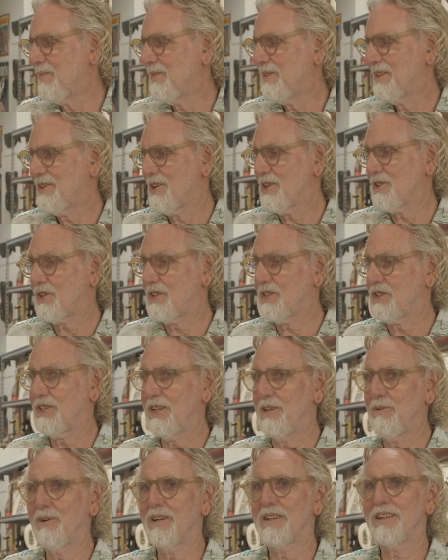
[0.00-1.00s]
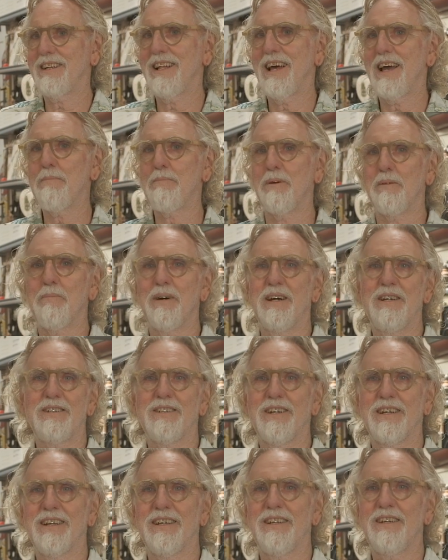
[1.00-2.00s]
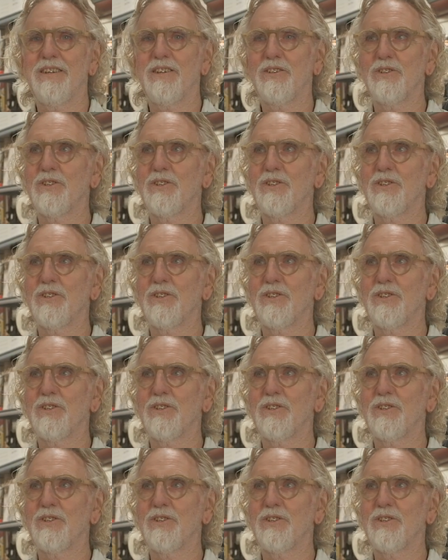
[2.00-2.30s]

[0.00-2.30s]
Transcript: just to see what had happened, basically. Because